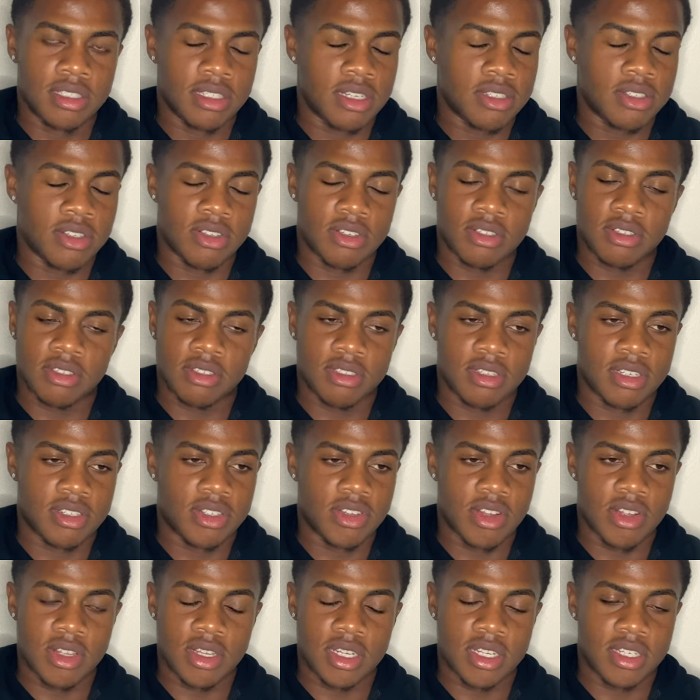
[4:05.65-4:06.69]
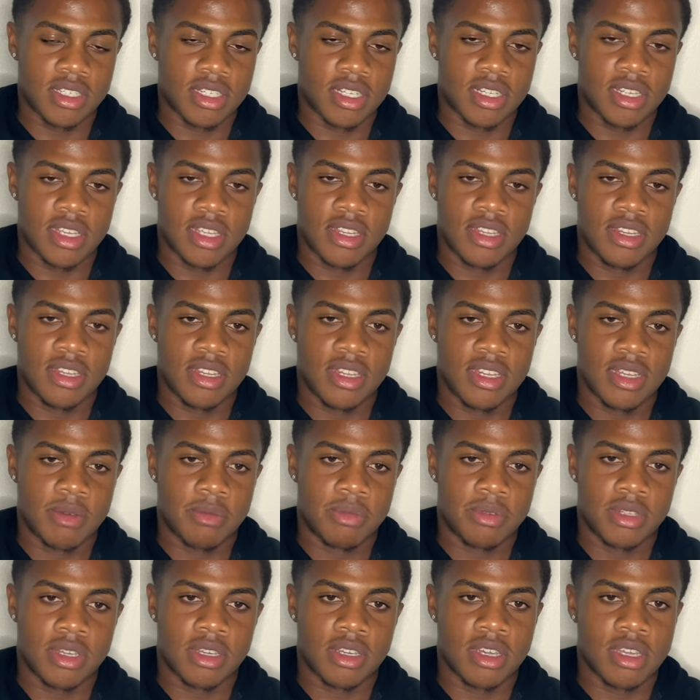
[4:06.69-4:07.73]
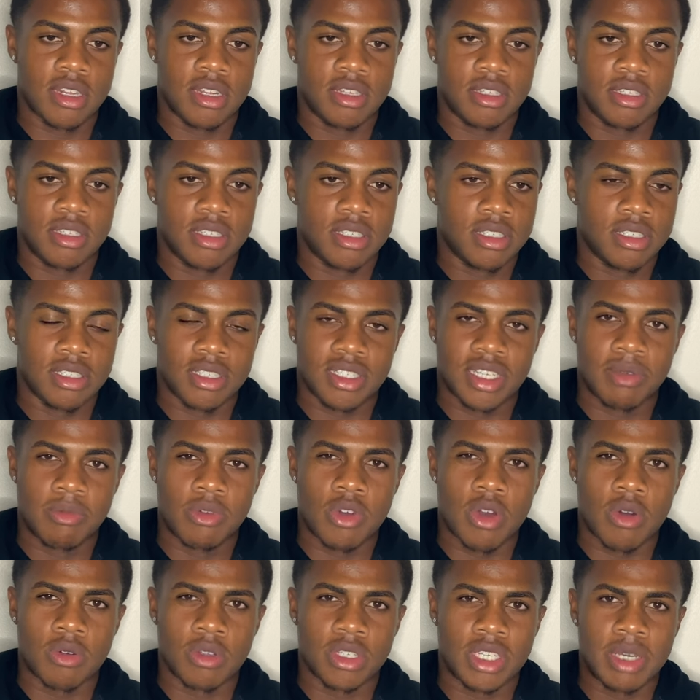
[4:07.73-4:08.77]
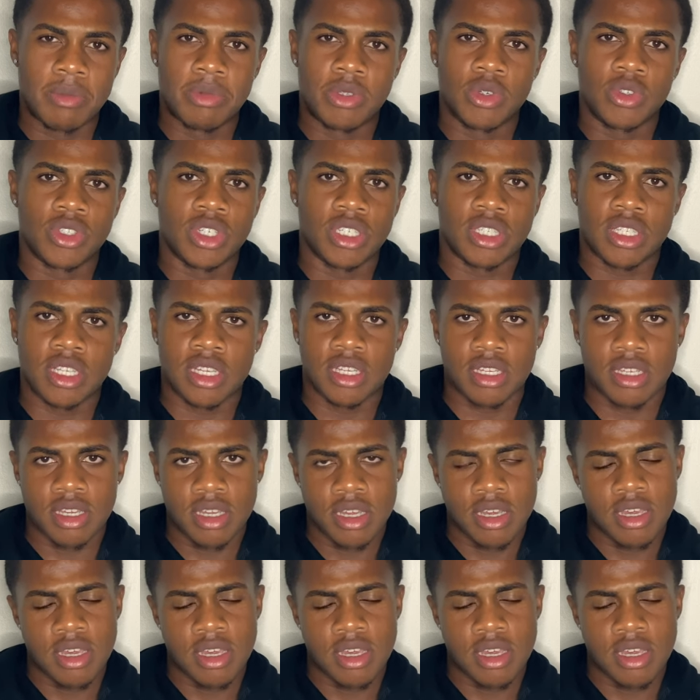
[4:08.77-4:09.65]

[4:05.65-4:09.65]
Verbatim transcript: That's all, that's all it is at the end of the day. Protect your energy and just keep going, keep doing your thing,